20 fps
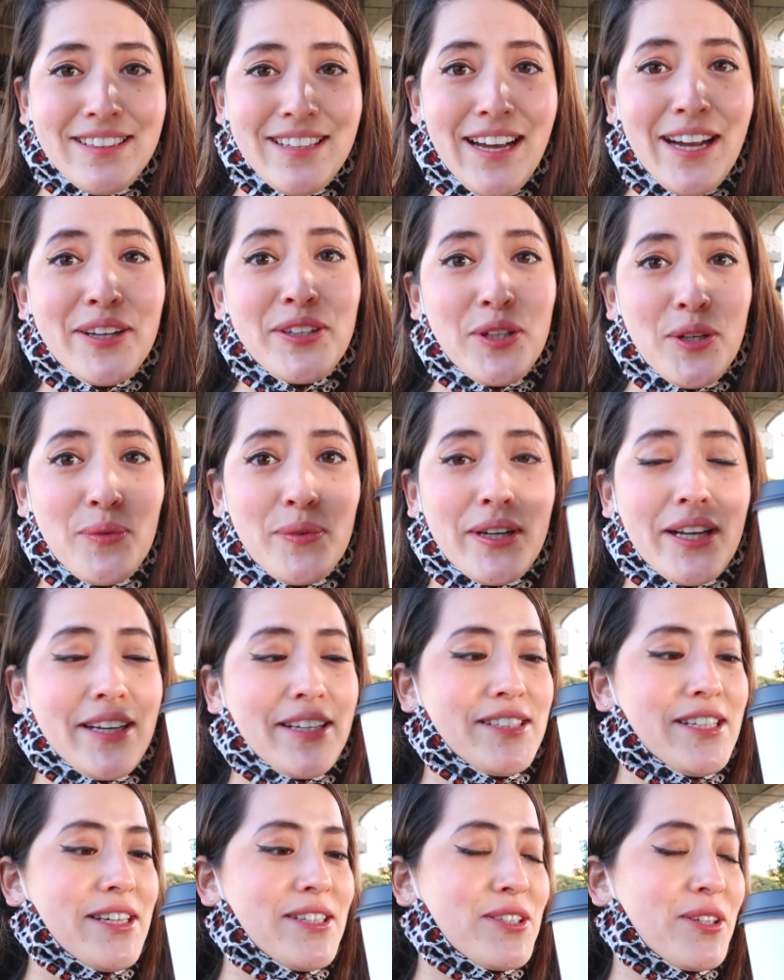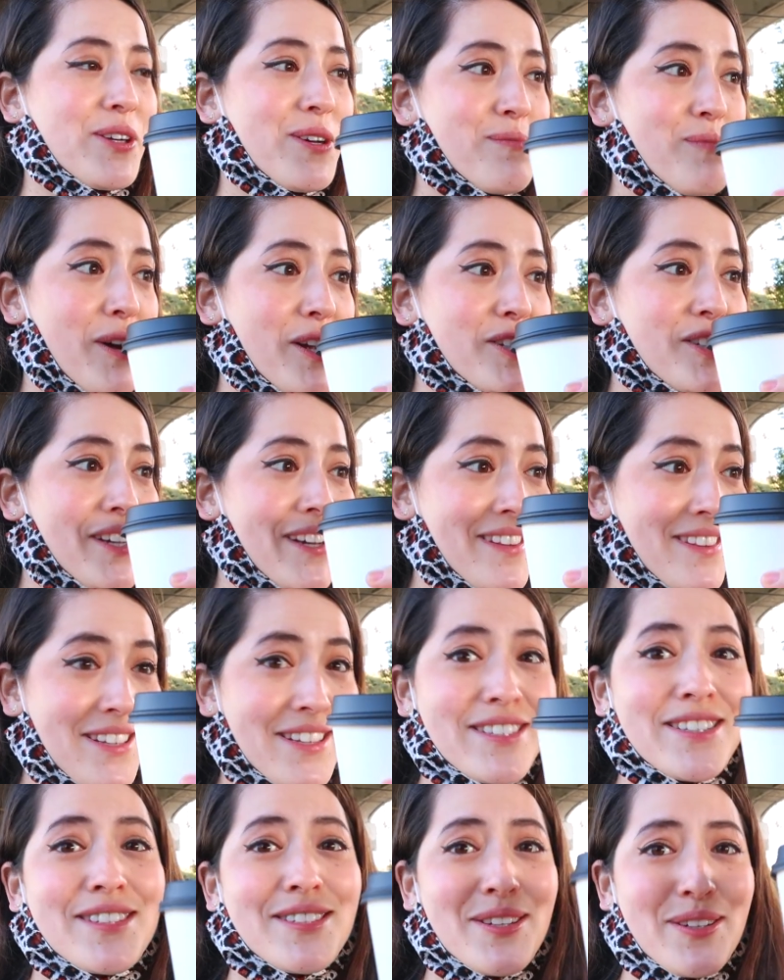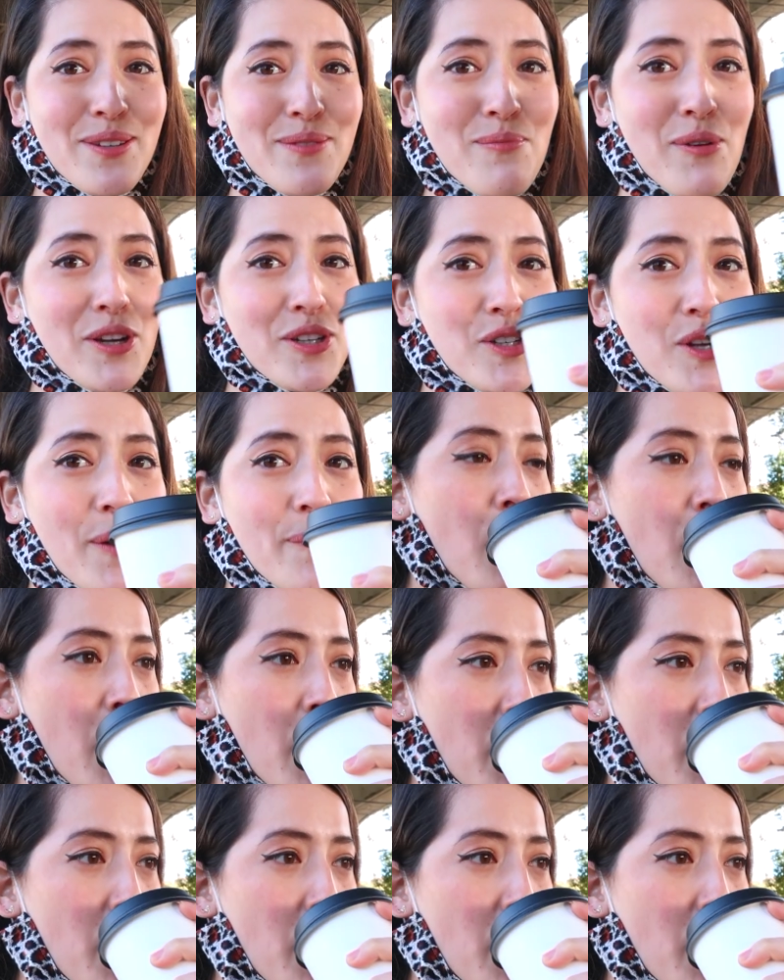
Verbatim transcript: I know when I taste a good matcha, and this is a good matcha.